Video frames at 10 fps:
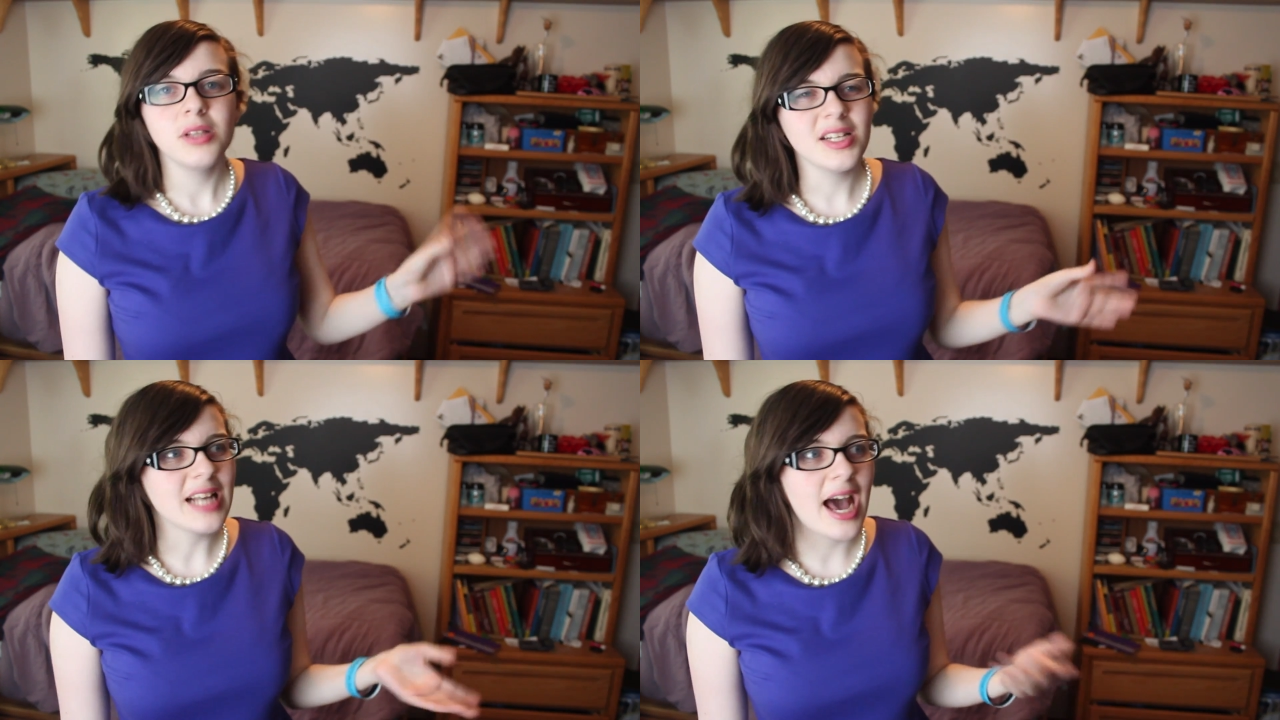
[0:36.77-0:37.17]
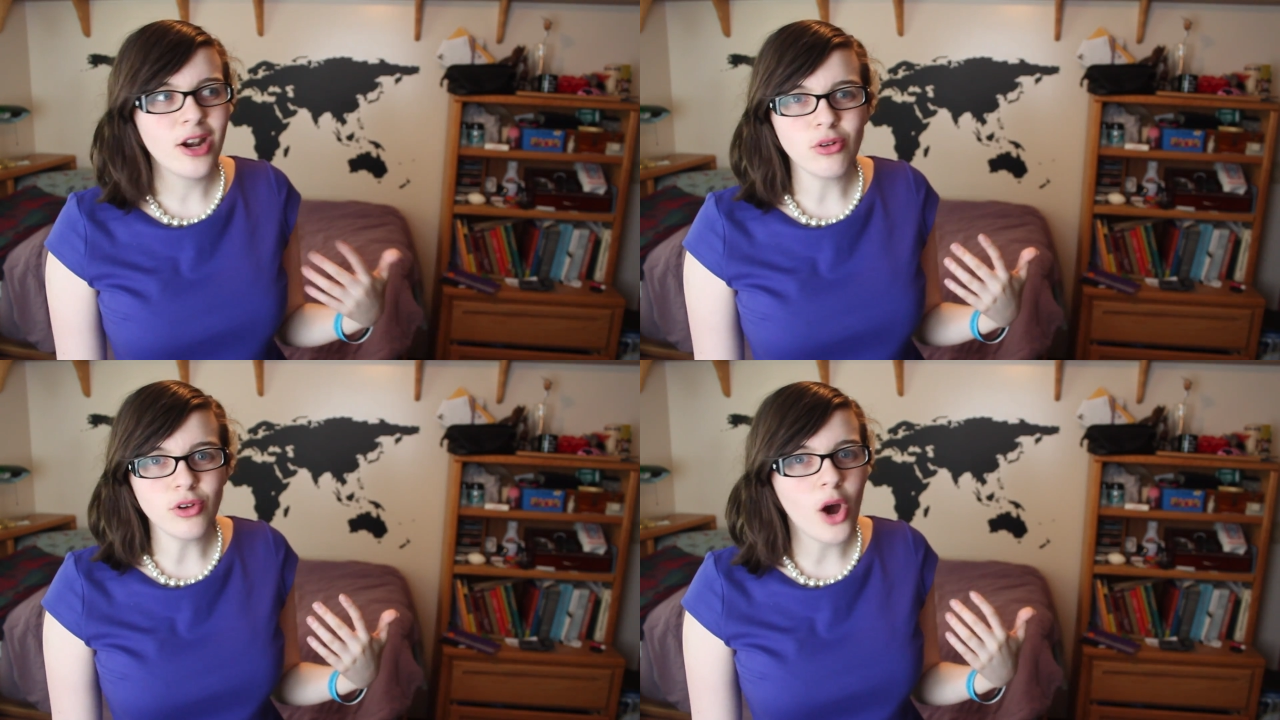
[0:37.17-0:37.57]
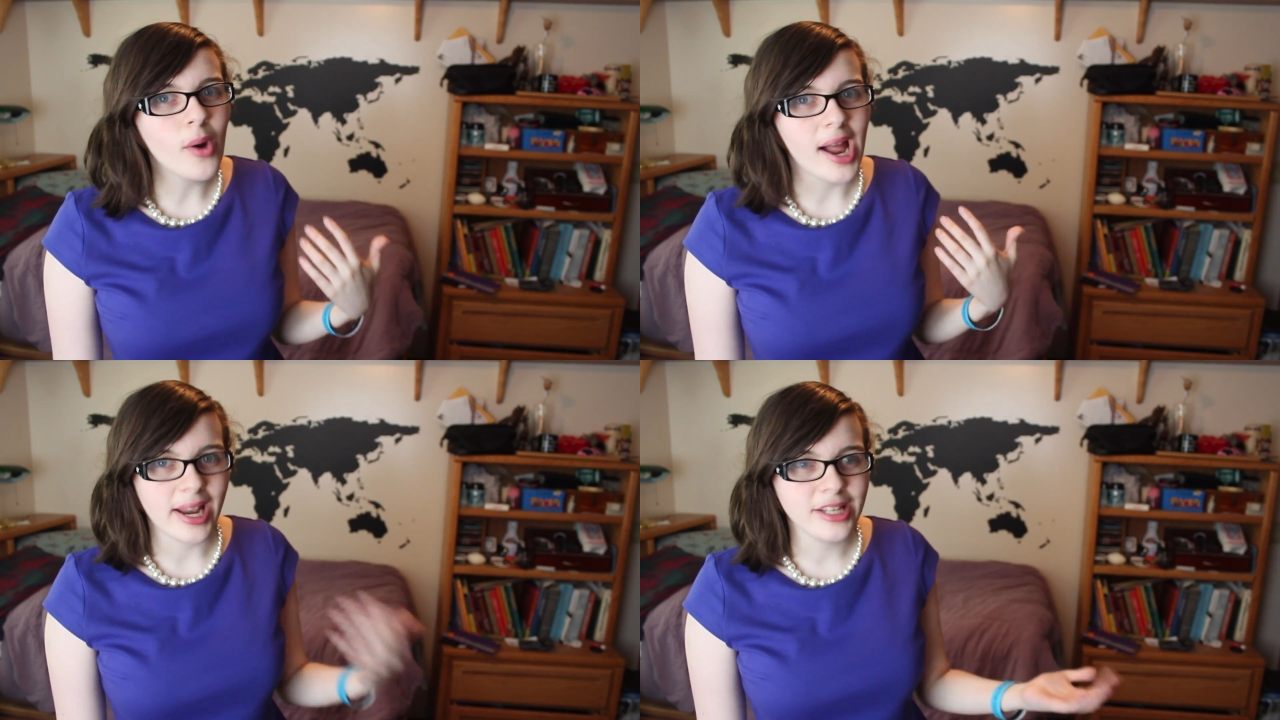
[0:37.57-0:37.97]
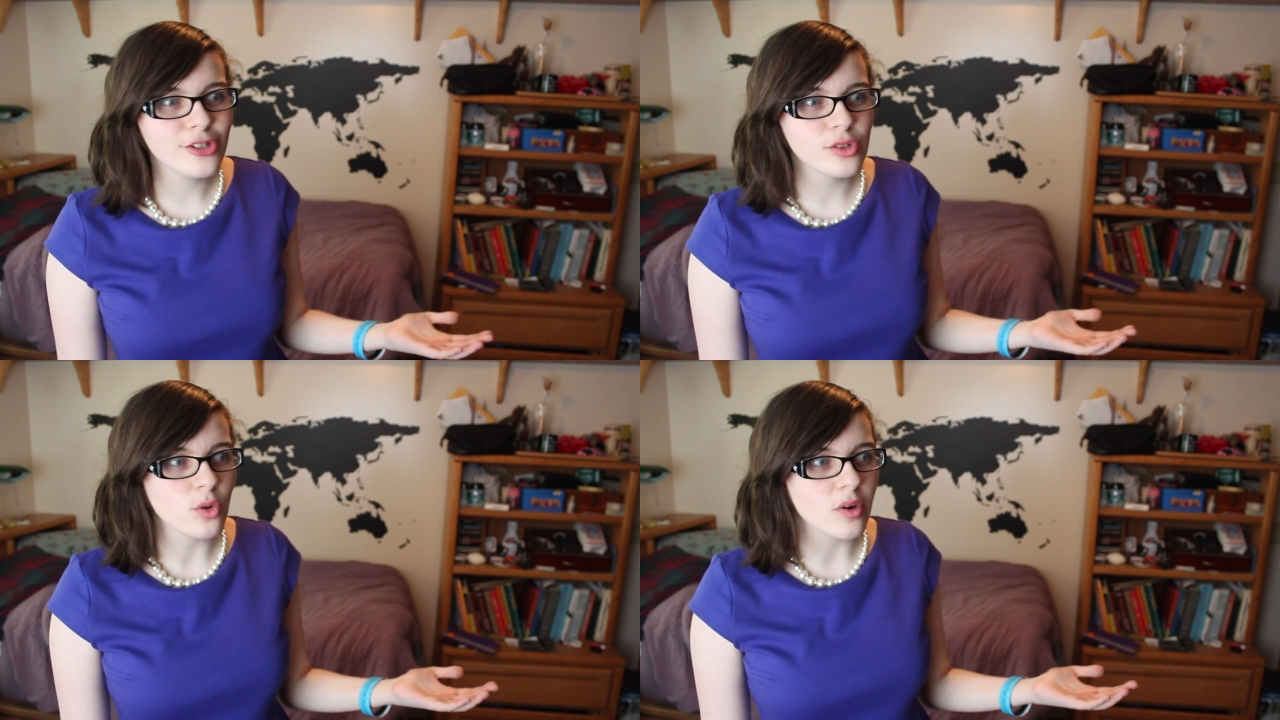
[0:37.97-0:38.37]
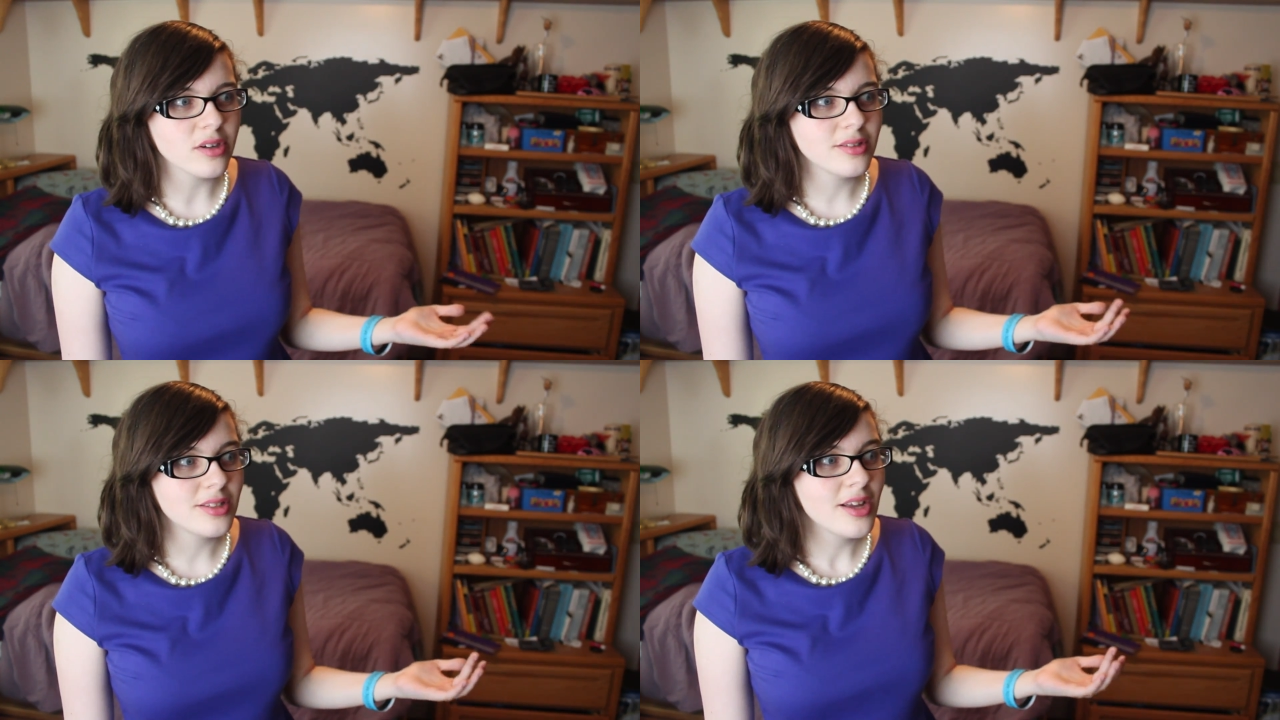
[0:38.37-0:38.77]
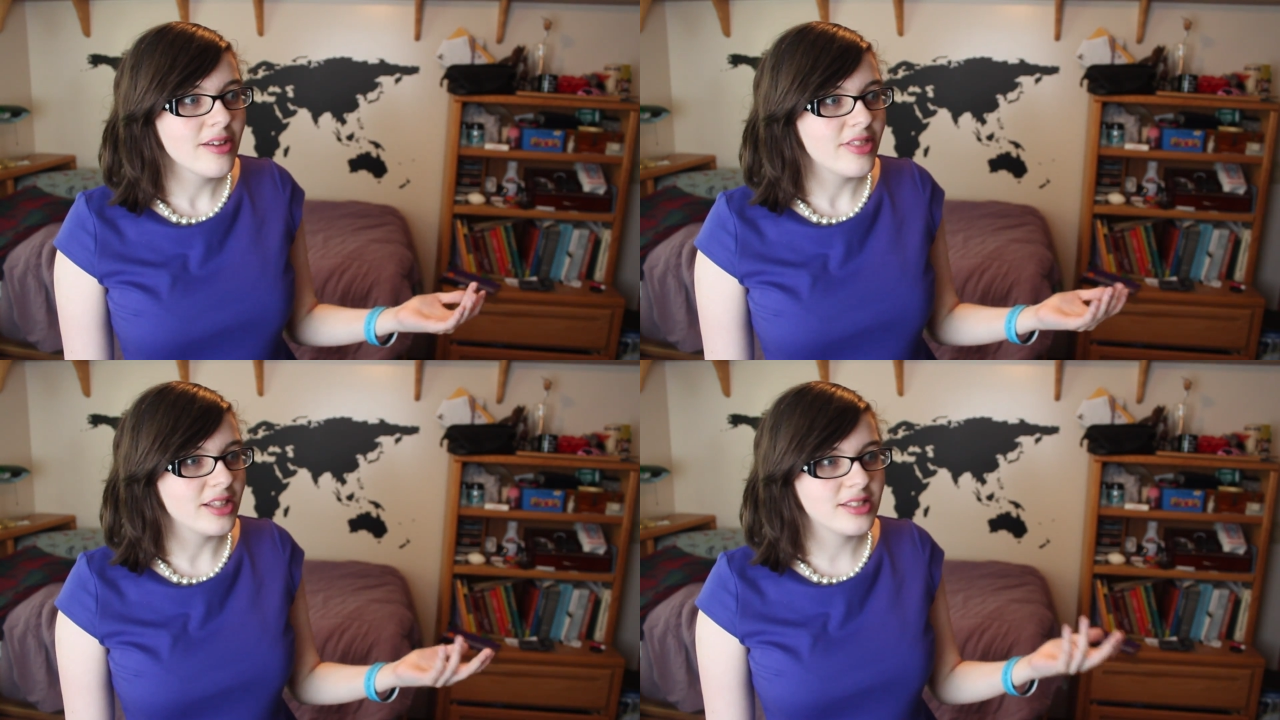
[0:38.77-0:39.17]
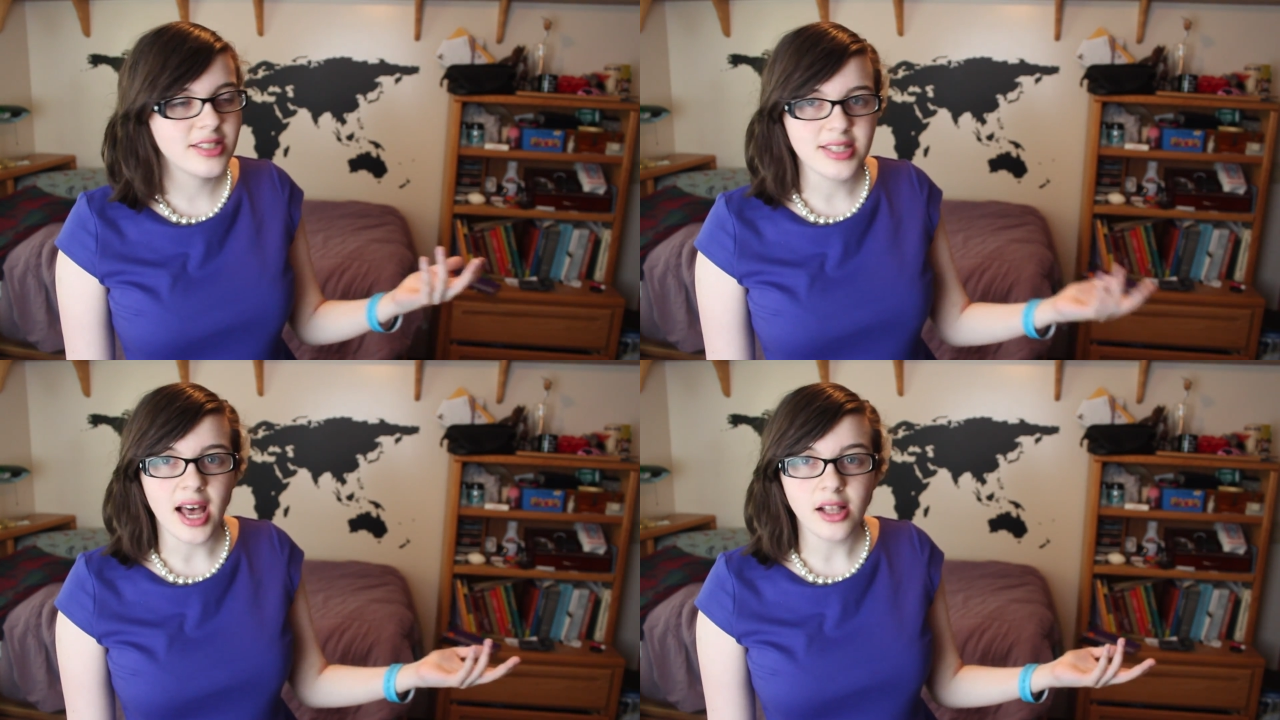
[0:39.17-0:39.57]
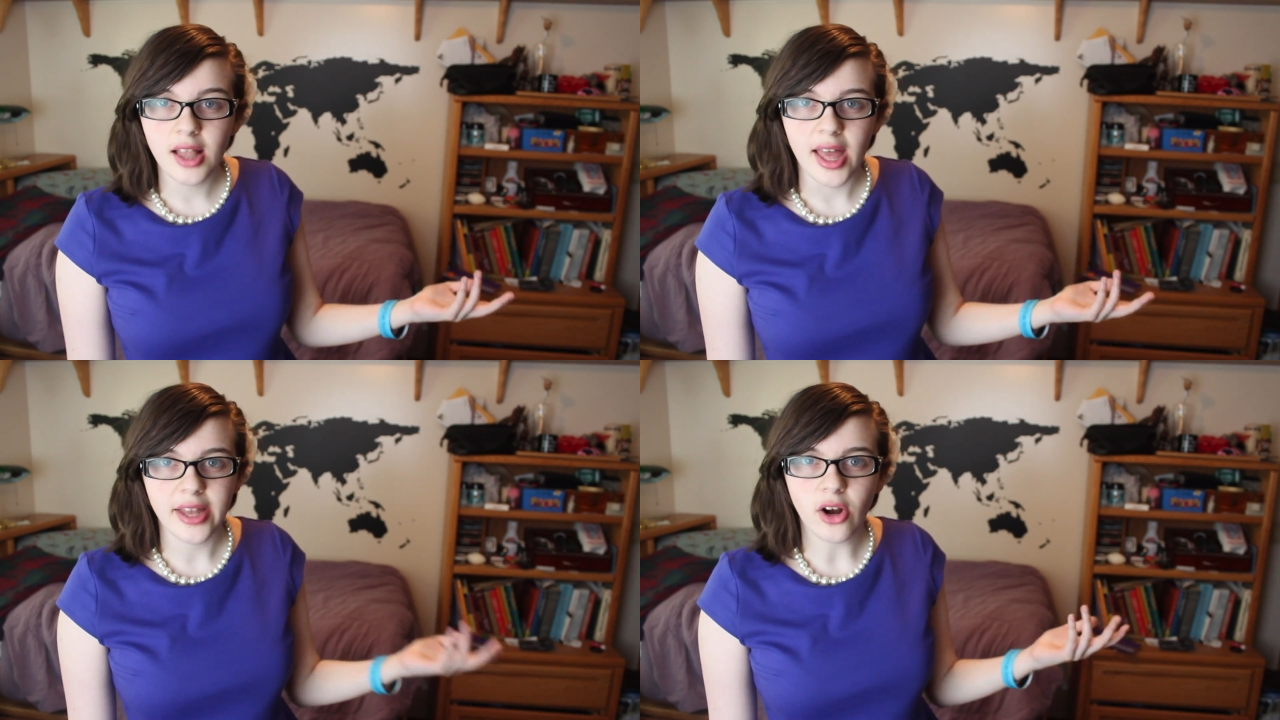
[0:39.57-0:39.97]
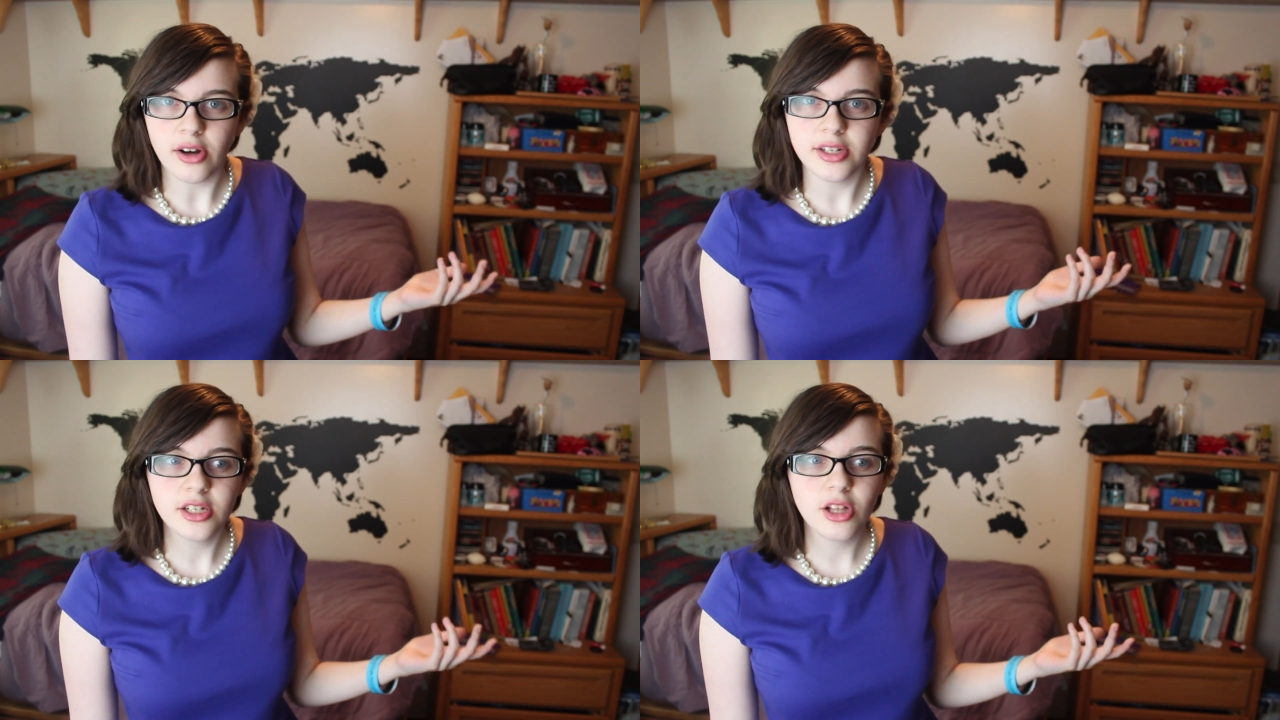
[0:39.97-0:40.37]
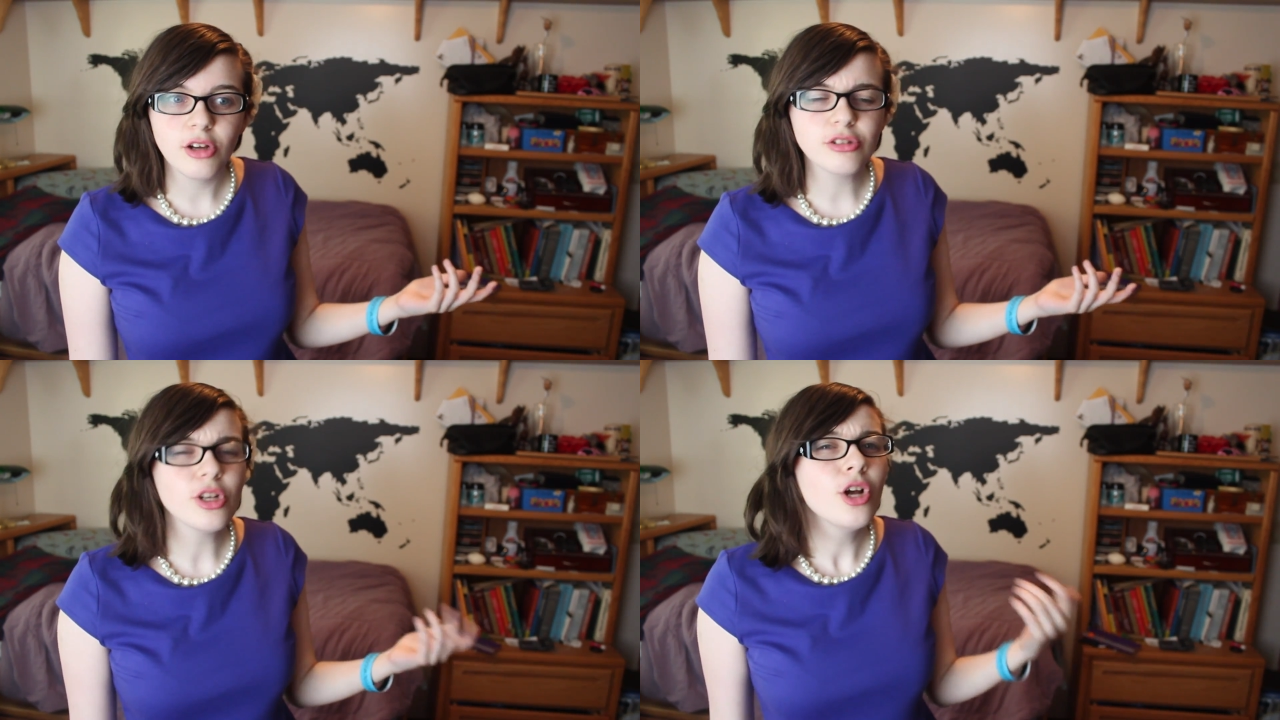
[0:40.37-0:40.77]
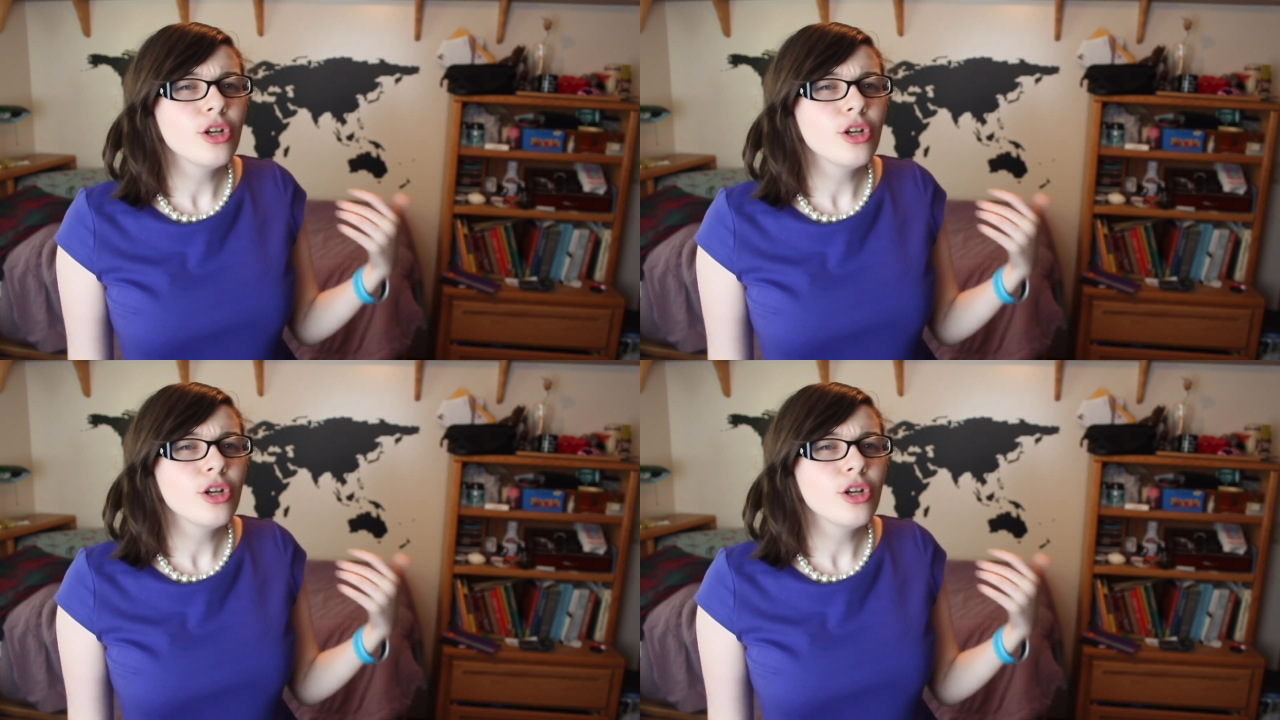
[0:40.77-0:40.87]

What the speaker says: Plus, I don't know any stores that sell Ed Hardy clothes,